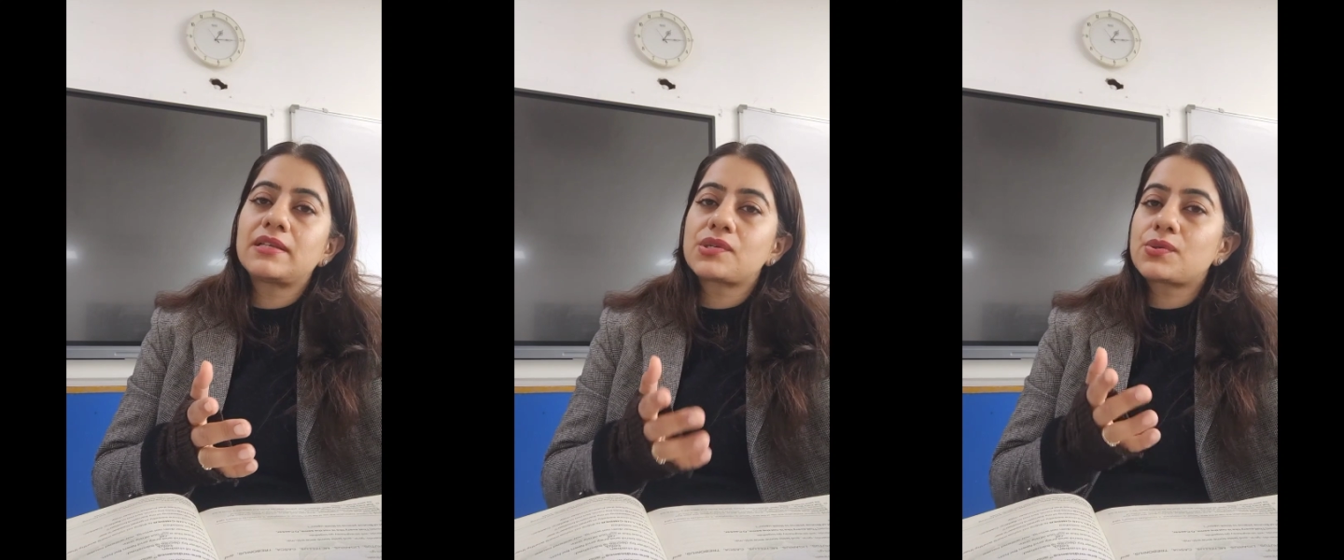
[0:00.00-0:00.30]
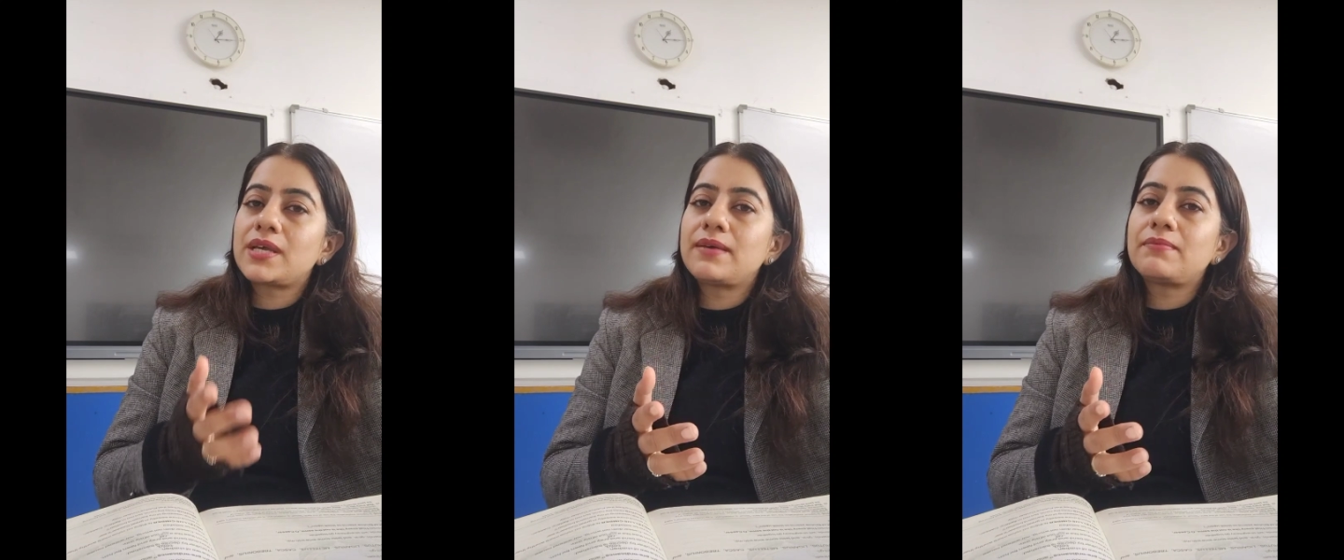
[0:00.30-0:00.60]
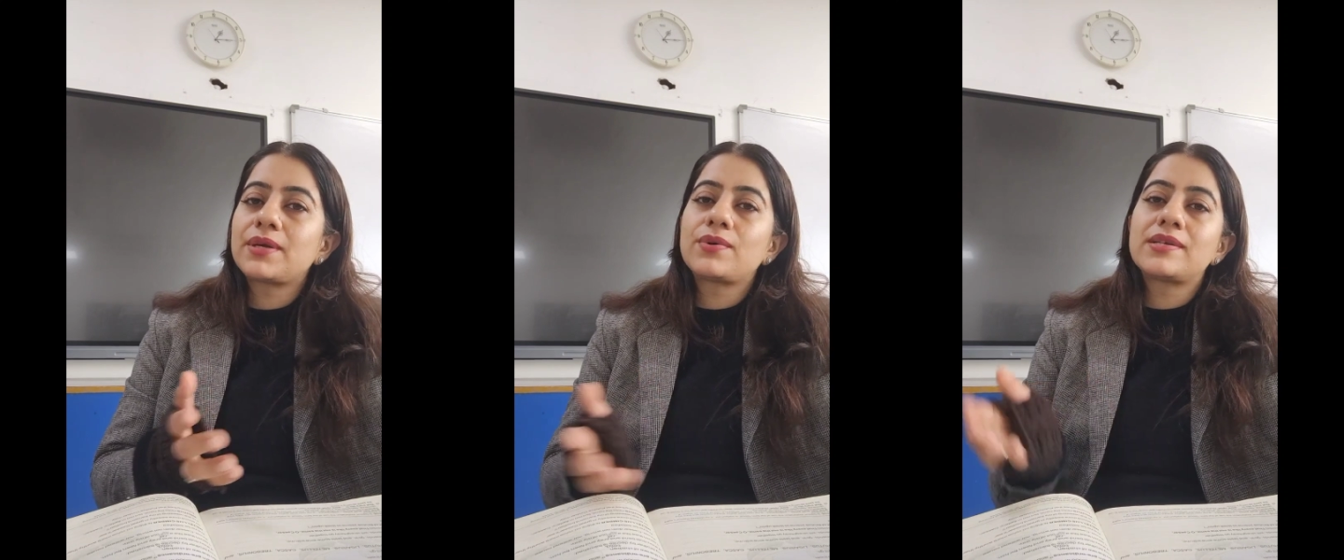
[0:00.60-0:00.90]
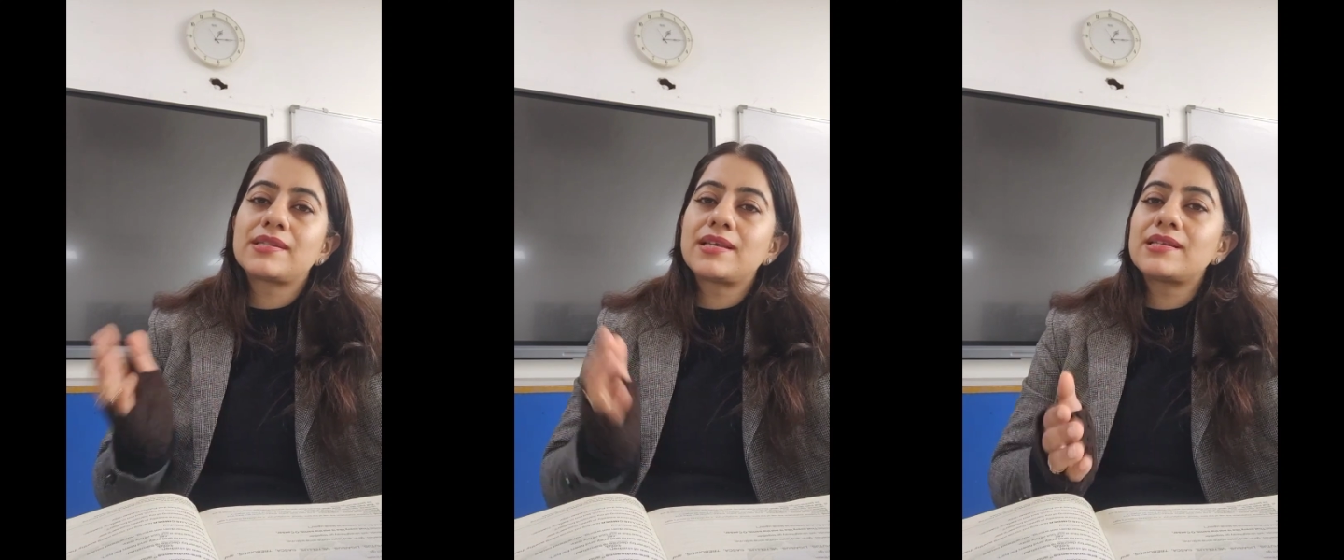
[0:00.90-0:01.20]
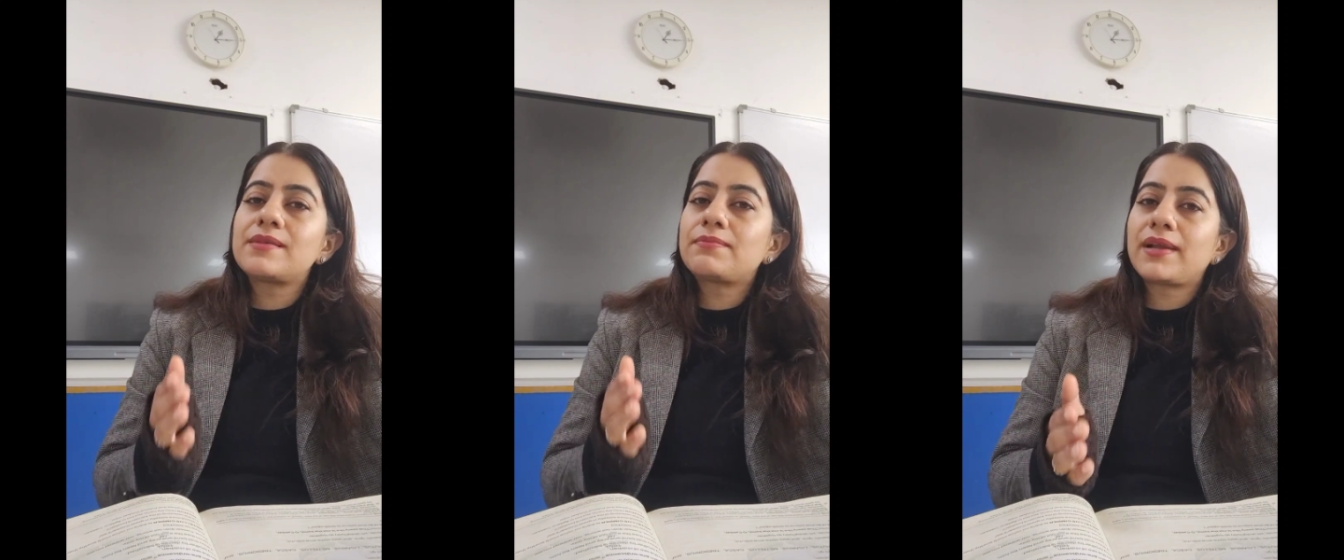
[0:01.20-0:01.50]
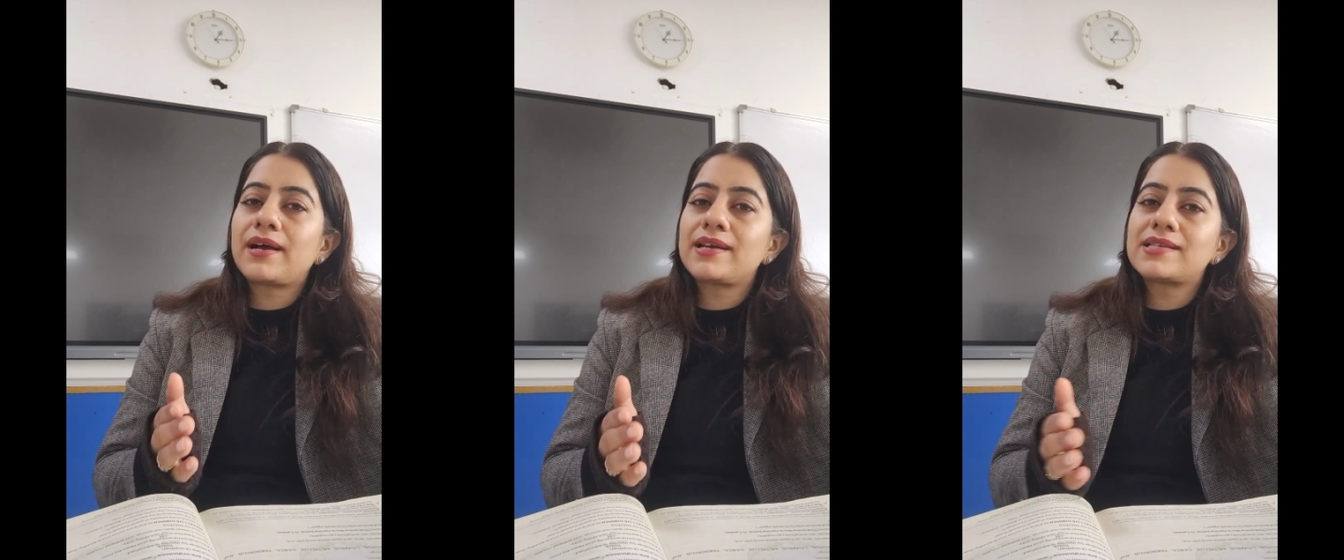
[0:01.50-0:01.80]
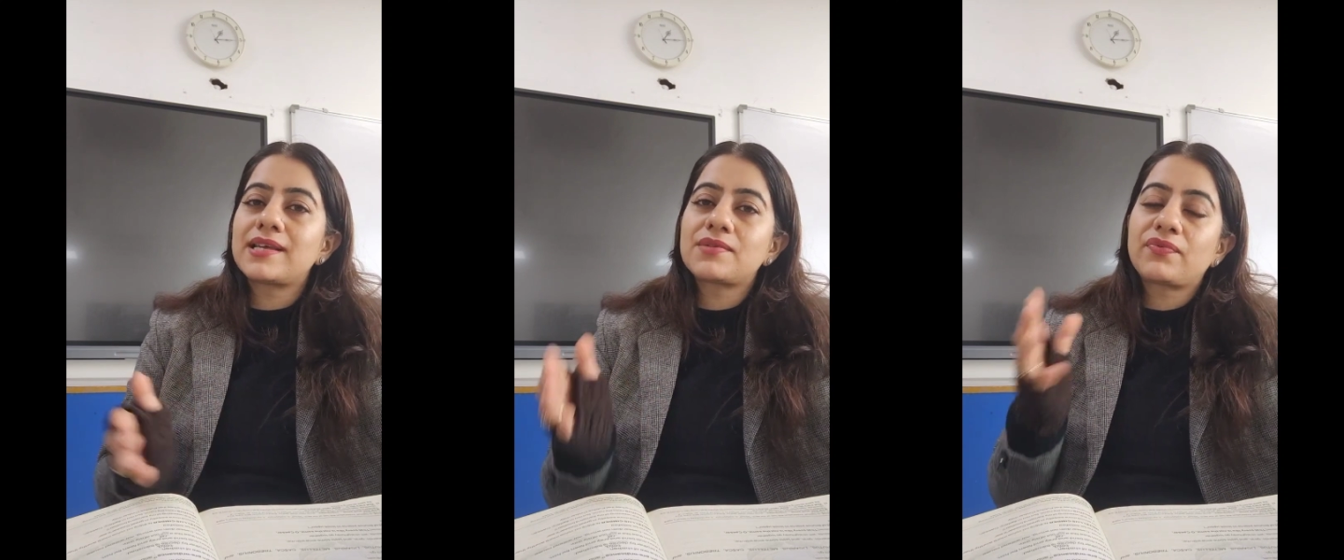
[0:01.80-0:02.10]
this dream, because this
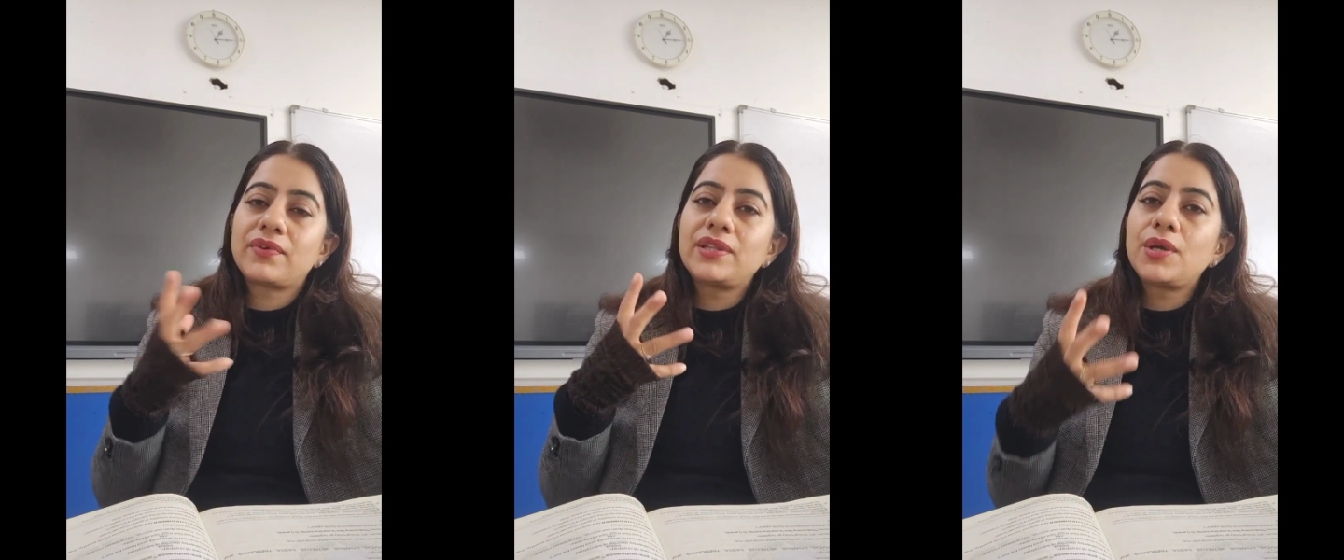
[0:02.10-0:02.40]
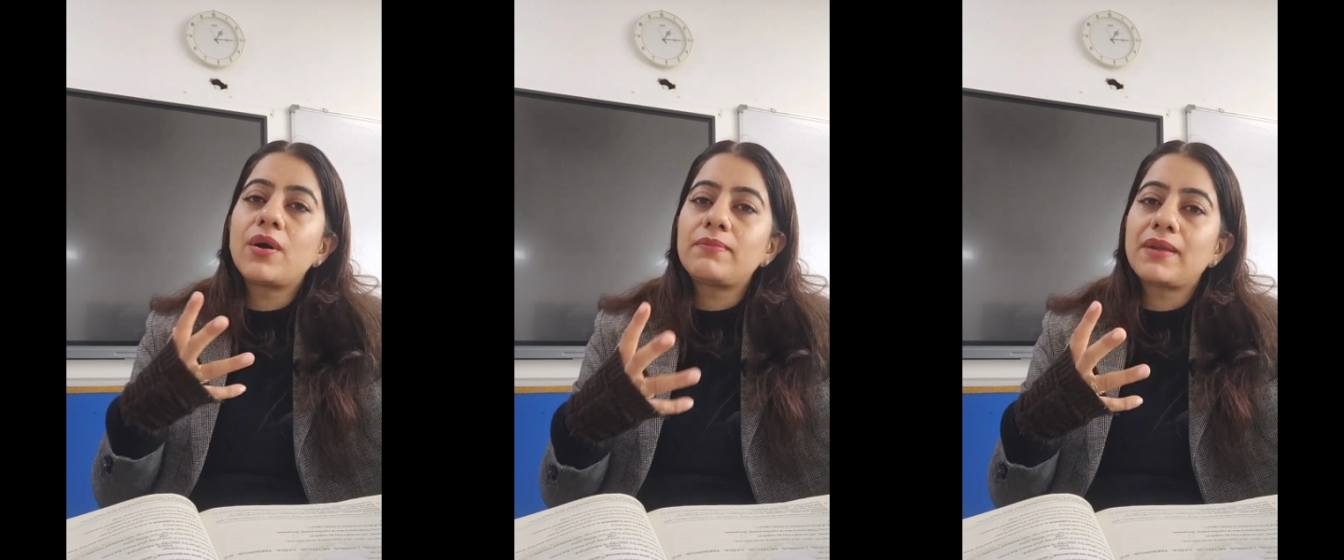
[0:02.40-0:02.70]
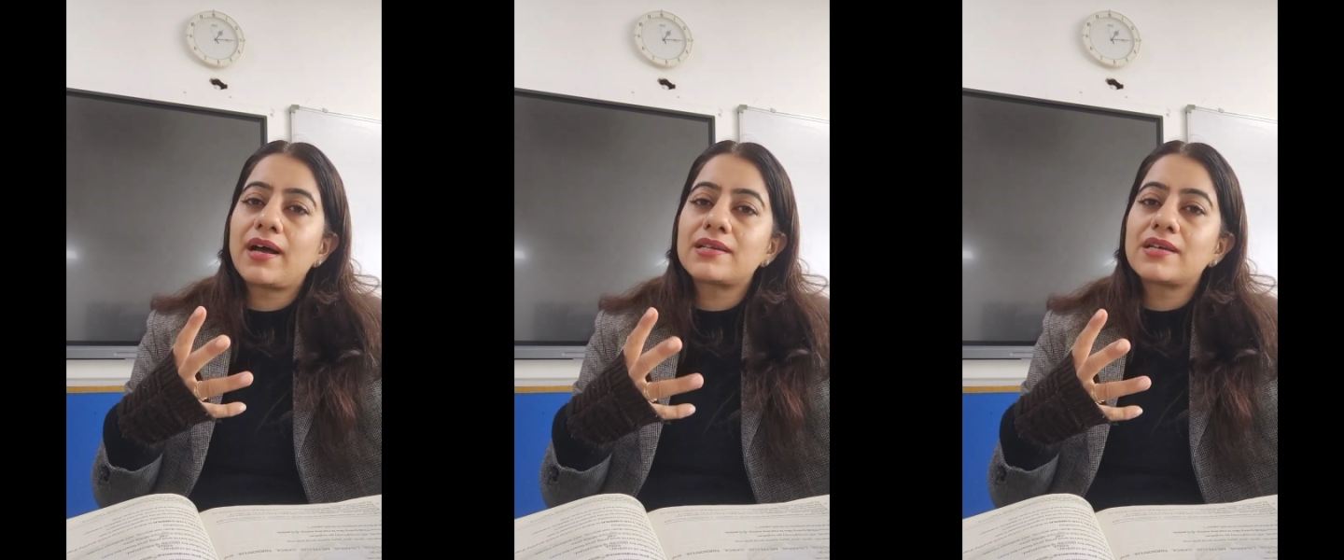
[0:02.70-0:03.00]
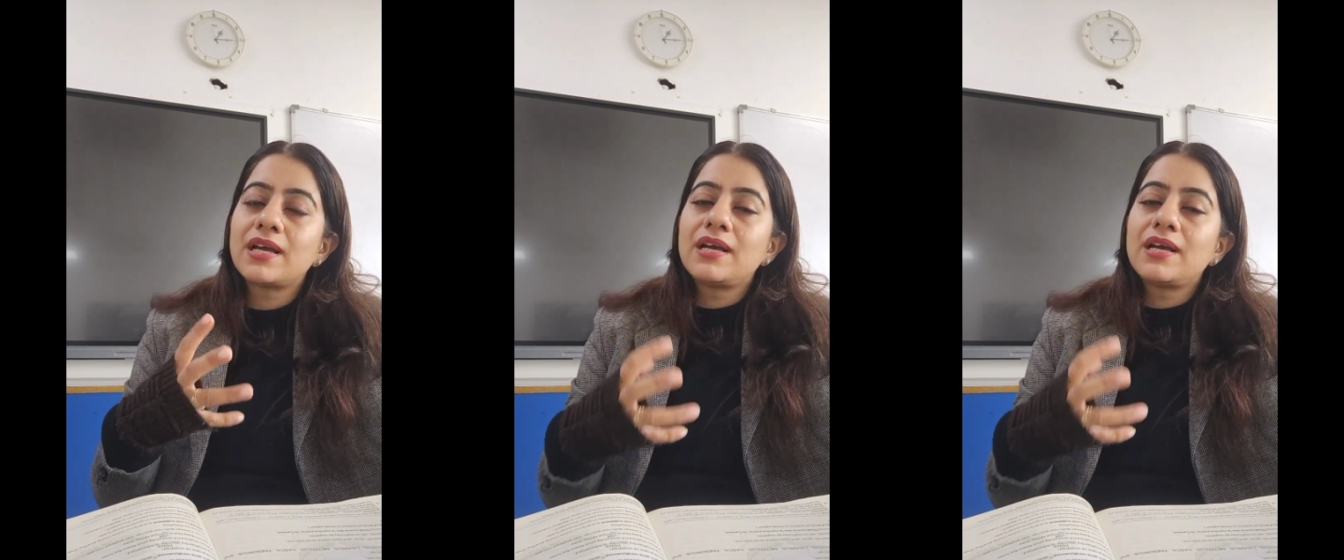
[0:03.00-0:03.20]
implies that with your blood,